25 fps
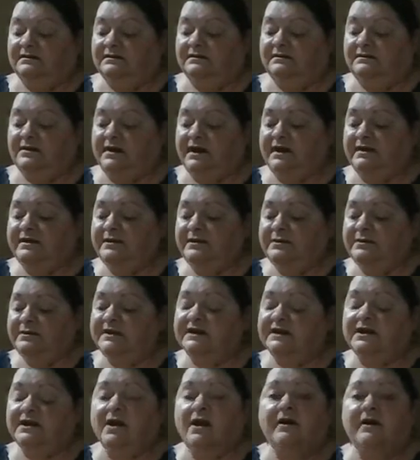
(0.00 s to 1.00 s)
well, I don't know what
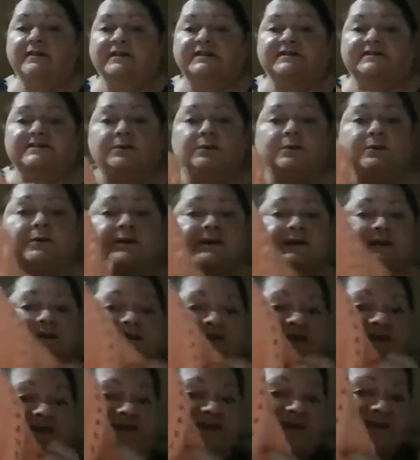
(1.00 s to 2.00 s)
you call this,
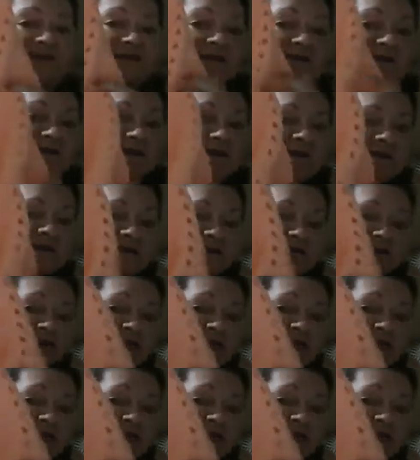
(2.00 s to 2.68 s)
orange. It's a